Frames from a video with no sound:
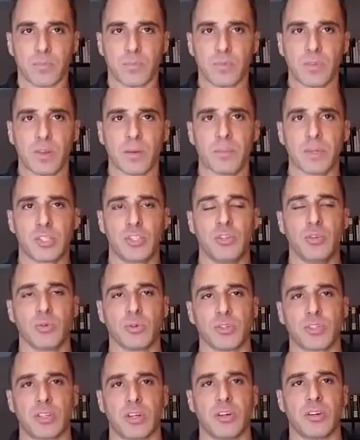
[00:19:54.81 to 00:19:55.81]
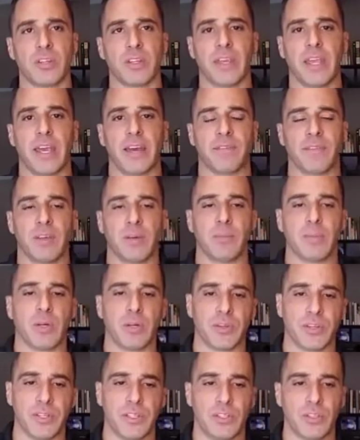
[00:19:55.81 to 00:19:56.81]
but you will certainly have the
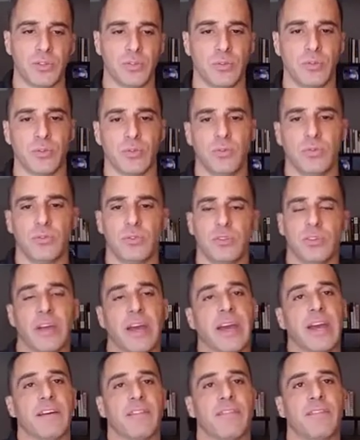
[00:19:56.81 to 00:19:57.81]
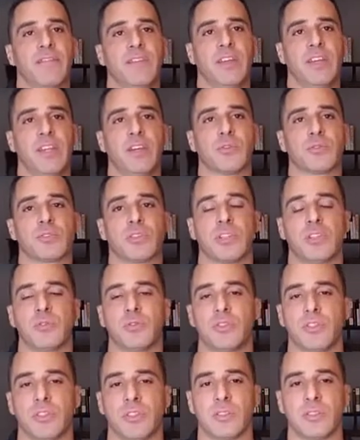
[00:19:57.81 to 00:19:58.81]
ability to have video
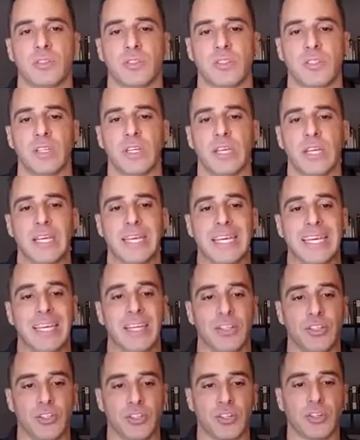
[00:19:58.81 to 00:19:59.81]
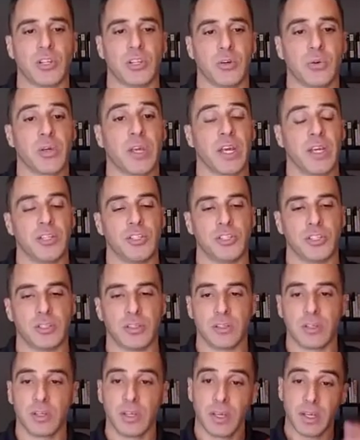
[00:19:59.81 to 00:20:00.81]
solutions in your
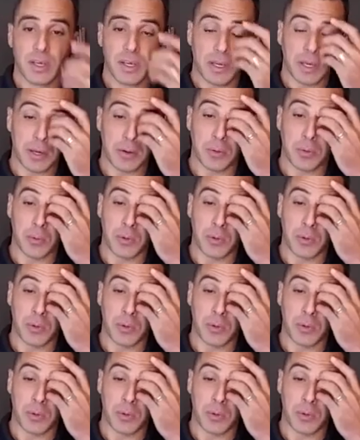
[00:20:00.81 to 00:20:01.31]
location. We